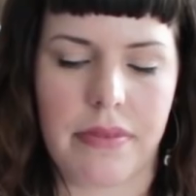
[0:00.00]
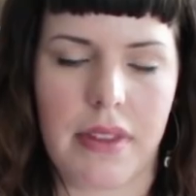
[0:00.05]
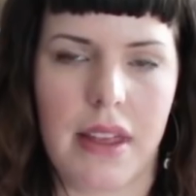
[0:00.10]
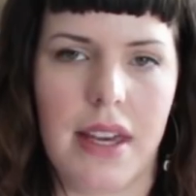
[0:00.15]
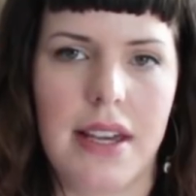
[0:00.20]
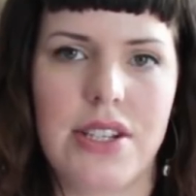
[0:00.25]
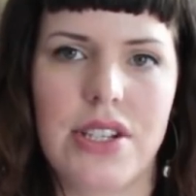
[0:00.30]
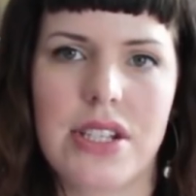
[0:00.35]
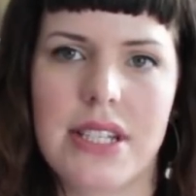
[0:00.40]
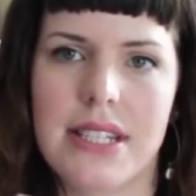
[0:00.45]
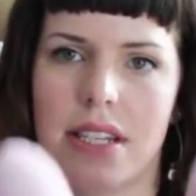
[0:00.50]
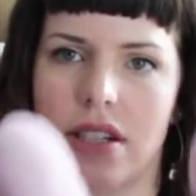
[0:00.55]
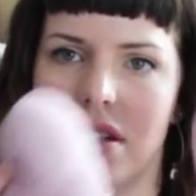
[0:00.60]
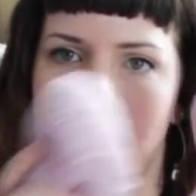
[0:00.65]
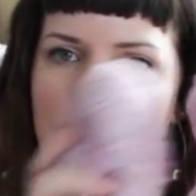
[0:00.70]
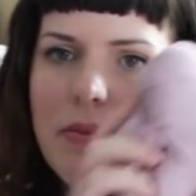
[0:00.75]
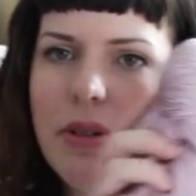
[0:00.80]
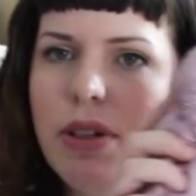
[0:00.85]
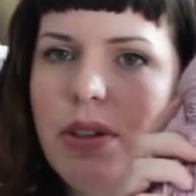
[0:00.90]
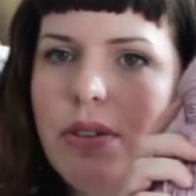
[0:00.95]
It's just such a
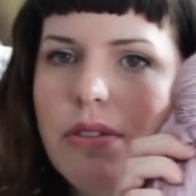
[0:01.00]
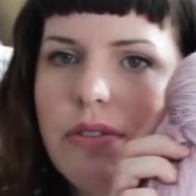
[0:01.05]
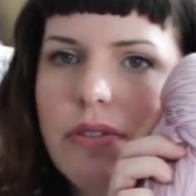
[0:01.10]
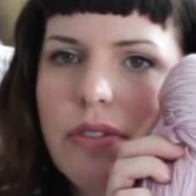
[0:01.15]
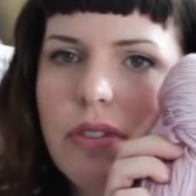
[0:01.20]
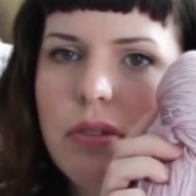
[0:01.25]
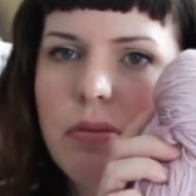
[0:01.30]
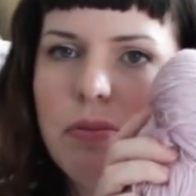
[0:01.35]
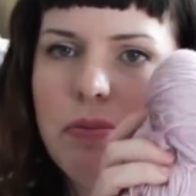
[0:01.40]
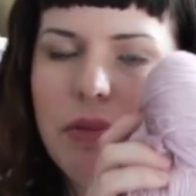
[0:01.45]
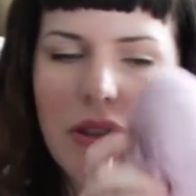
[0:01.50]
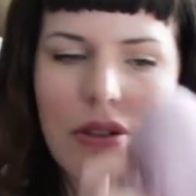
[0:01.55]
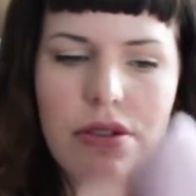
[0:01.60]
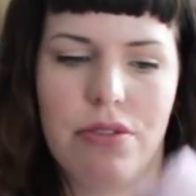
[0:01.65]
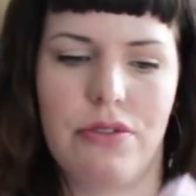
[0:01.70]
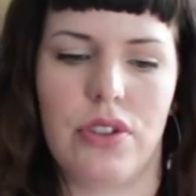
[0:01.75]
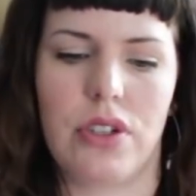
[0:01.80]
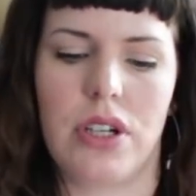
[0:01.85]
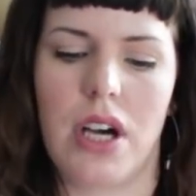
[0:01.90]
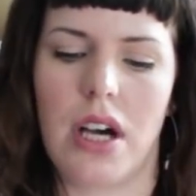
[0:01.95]
beautiful,
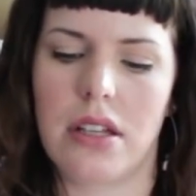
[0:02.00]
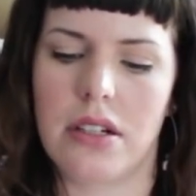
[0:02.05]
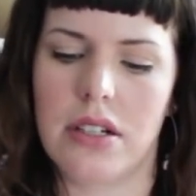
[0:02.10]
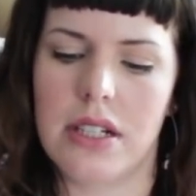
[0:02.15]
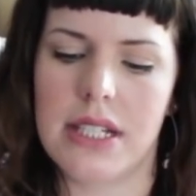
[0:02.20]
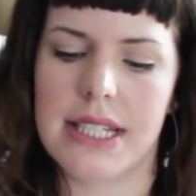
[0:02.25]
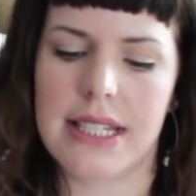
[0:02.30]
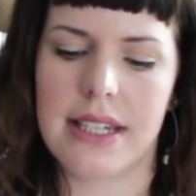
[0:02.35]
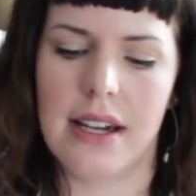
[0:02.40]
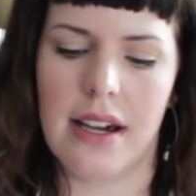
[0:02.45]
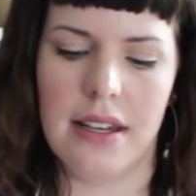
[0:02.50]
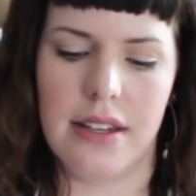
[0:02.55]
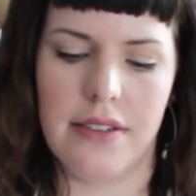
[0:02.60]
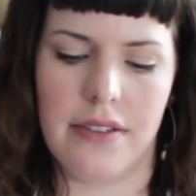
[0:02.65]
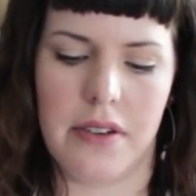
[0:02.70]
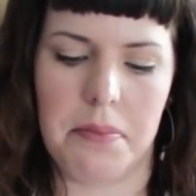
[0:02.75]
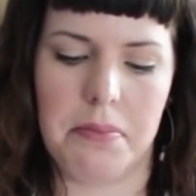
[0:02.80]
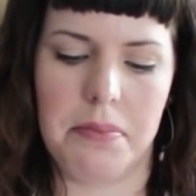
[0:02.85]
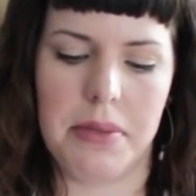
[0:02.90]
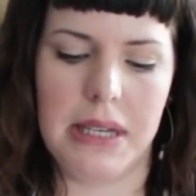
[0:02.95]
beautiful color. It's kind of
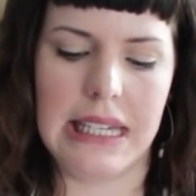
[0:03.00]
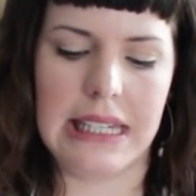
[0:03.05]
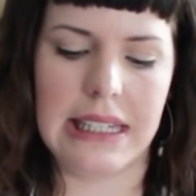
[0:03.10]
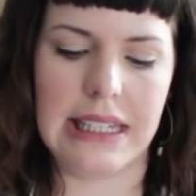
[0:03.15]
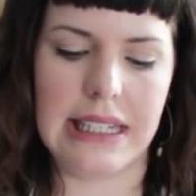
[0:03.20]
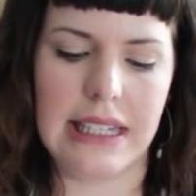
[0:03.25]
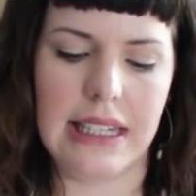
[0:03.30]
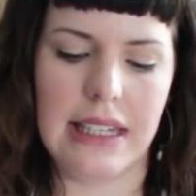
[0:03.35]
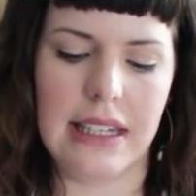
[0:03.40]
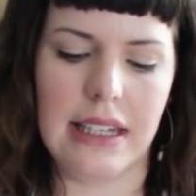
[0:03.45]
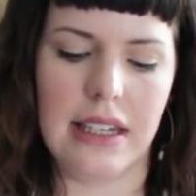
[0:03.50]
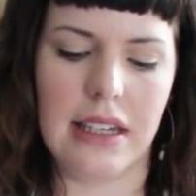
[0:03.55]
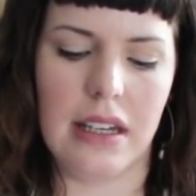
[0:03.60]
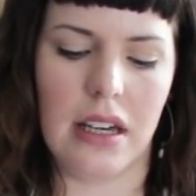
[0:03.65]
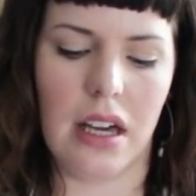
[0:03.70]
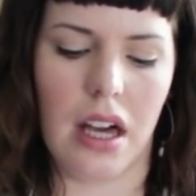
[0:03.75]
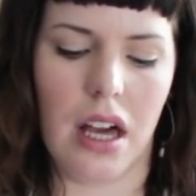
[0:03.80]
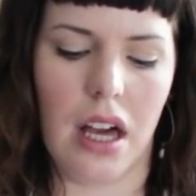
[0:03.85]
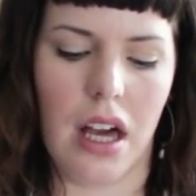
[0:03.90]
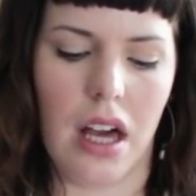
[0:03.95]
a
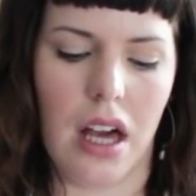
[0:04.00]
pinky,